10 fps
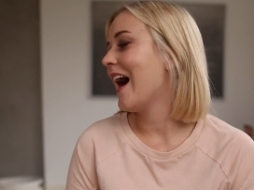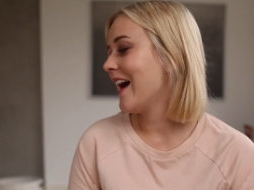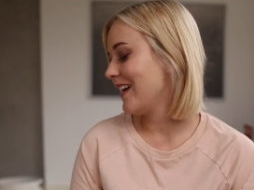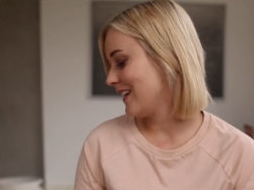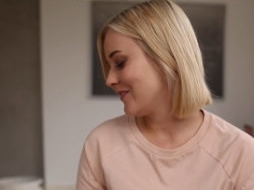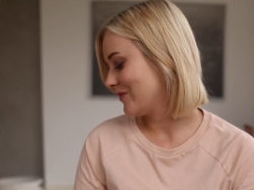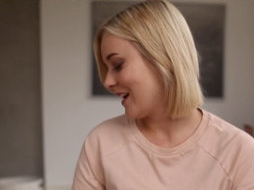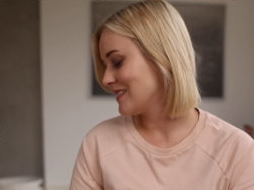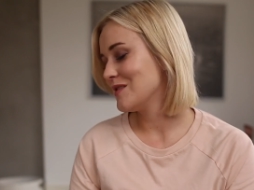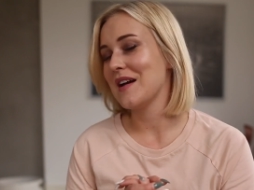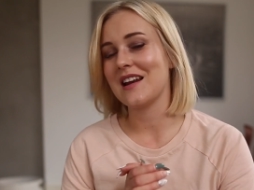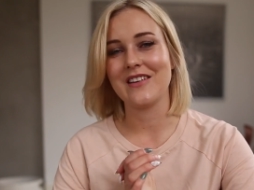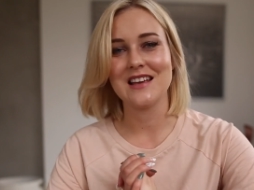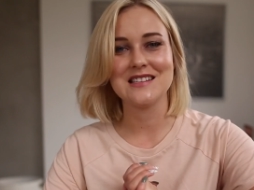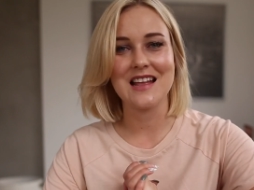I, as you might have
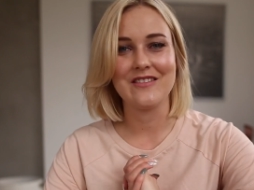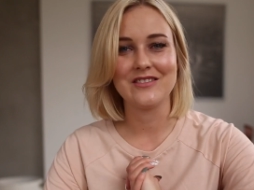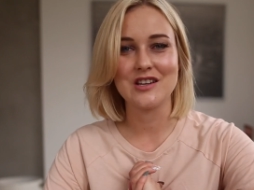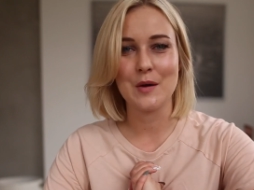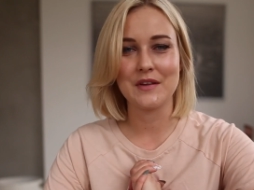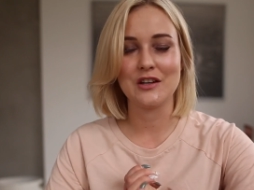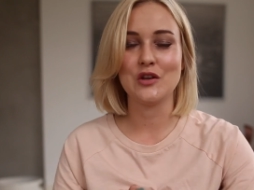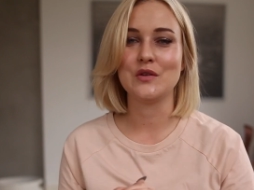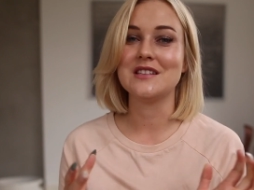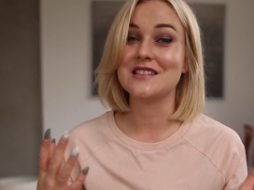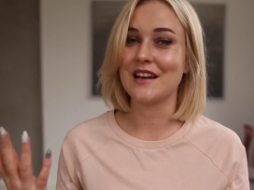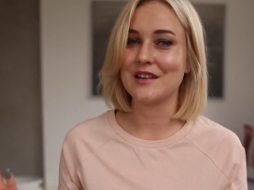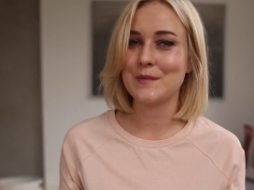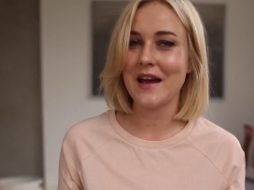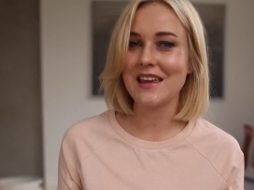guessed, I've shopped a new
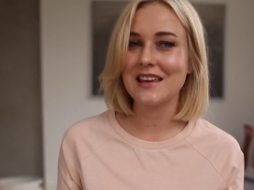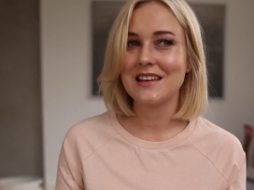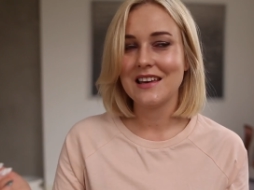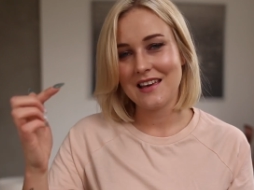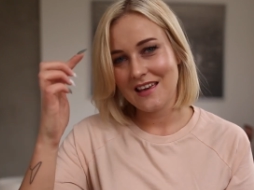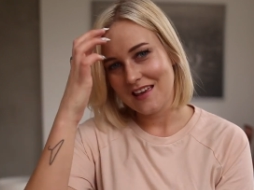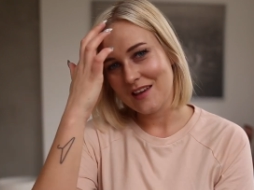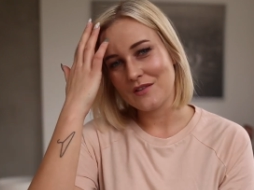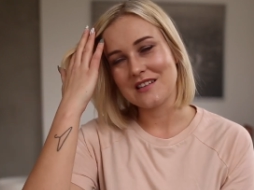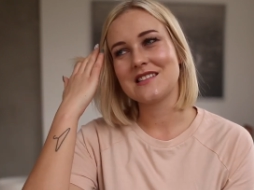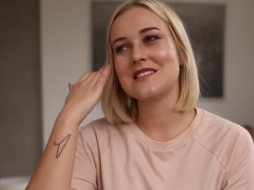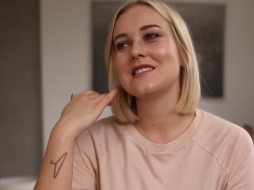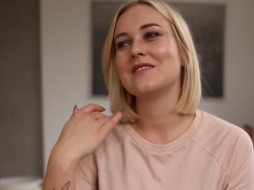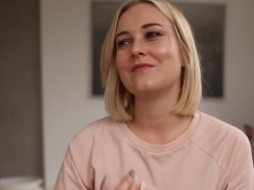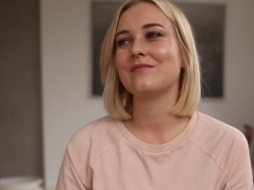designer bag. It
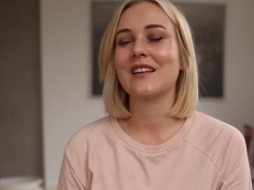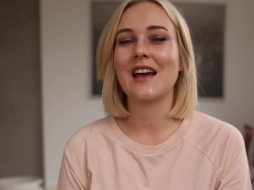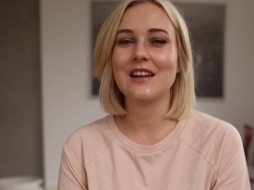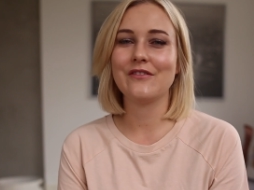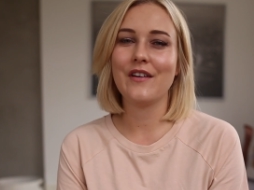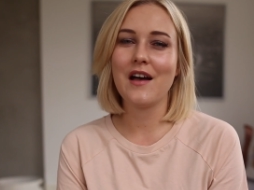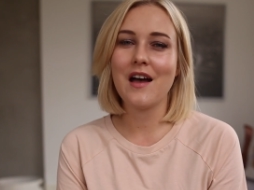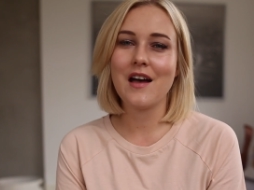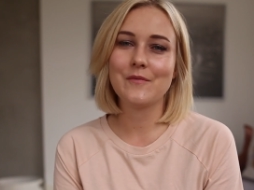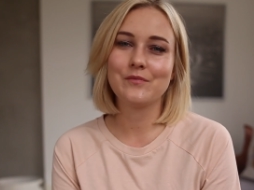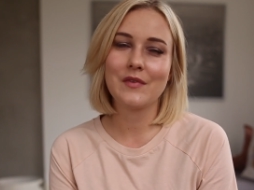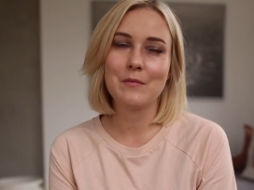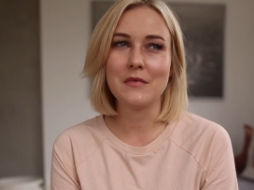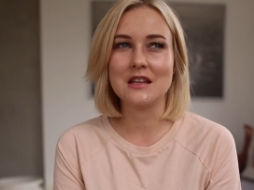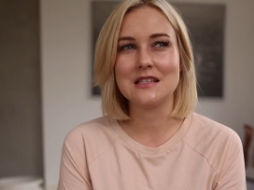was kind of a
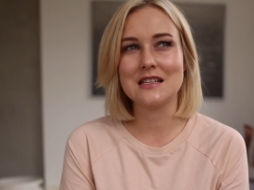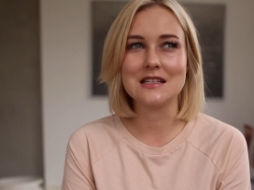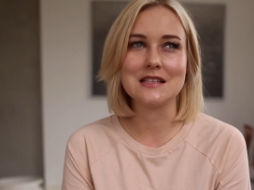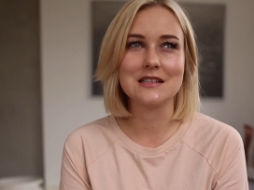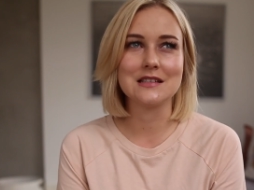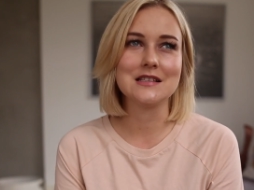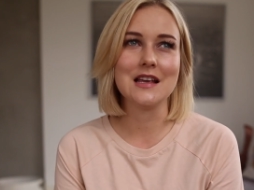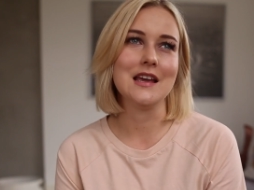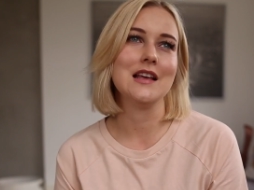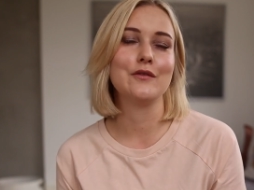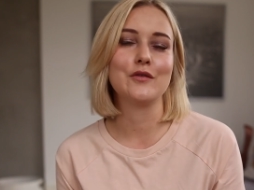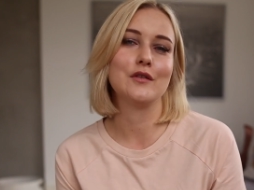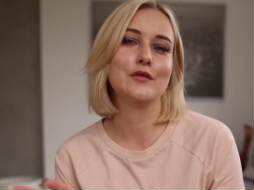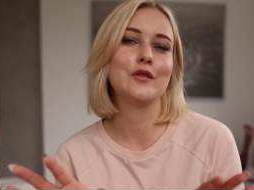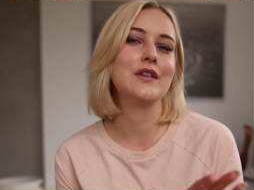mid-season sale
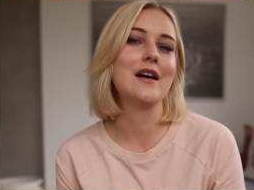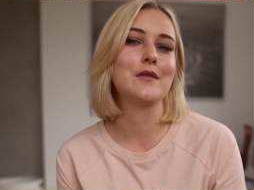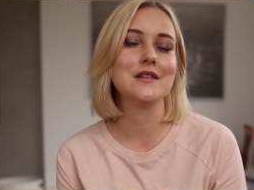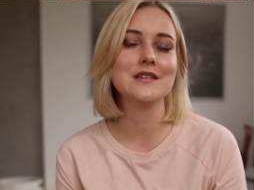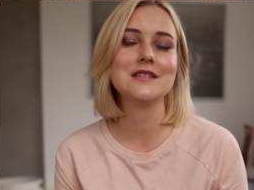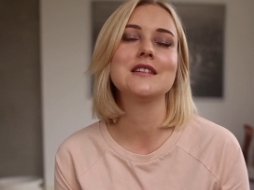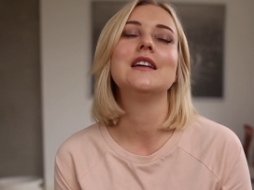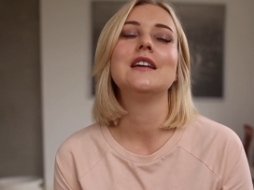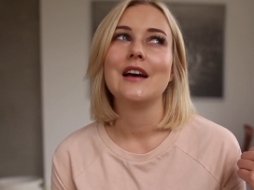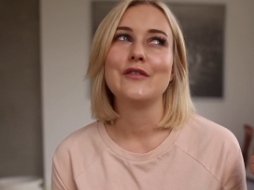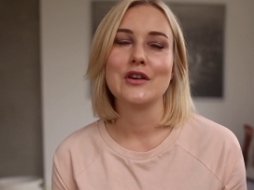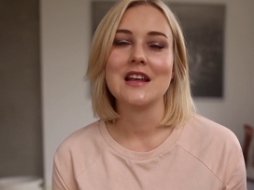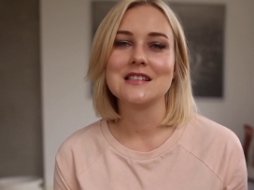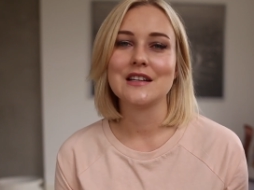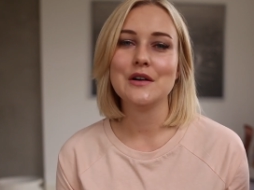for four hours a few
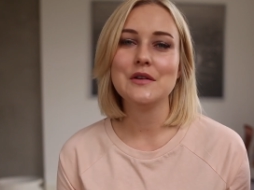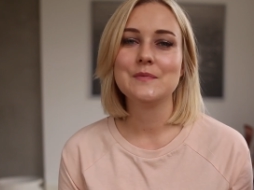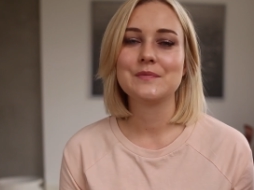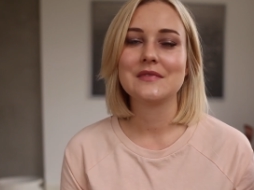days ago